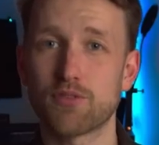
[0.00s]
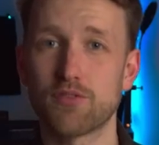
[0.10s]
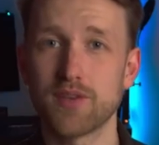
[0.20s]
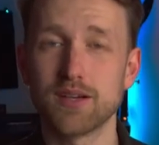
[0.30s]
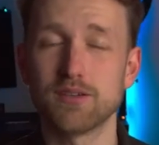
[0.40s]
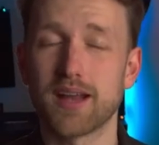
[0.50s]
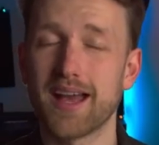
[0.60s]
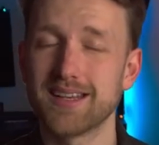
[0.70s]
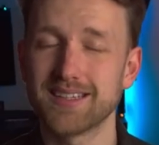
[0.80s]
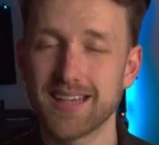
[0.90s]
of field,
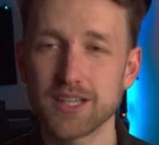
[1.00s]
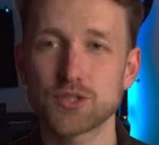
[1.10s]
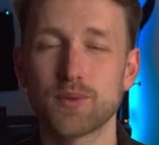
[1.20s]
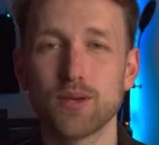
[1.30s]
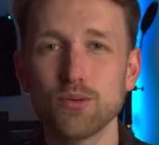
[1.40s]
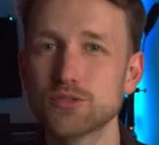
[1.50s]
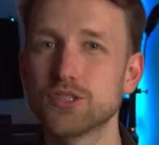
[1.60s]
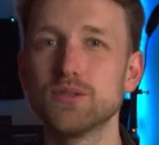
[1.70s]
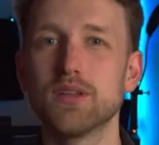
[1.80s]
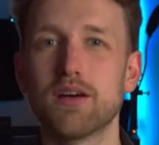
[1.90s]
and yes, we all
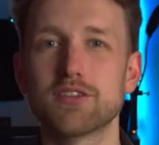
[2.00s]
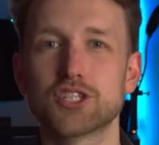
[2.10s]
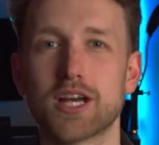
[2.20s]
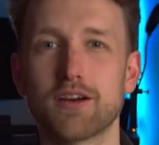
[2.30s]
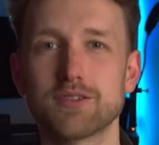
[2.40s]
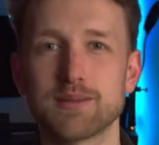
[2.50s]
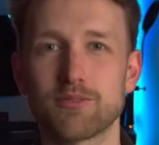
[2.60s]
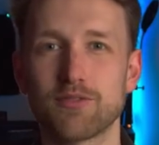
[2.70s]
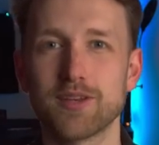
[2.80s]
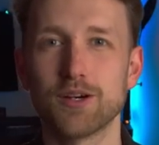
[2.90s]
do love a shallow
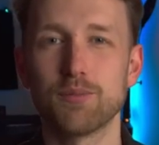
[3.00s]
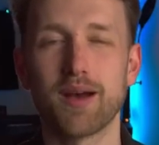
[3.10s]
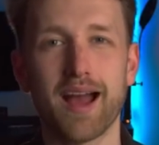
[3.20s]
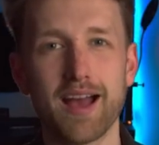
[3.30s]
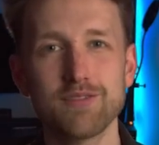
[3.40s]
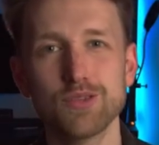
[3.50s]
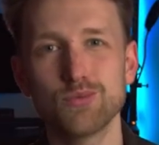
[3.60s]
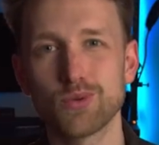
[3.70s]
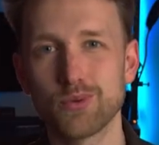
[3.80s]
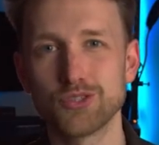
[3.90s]
depth of field, but have you
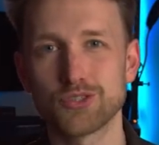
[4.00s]
ruined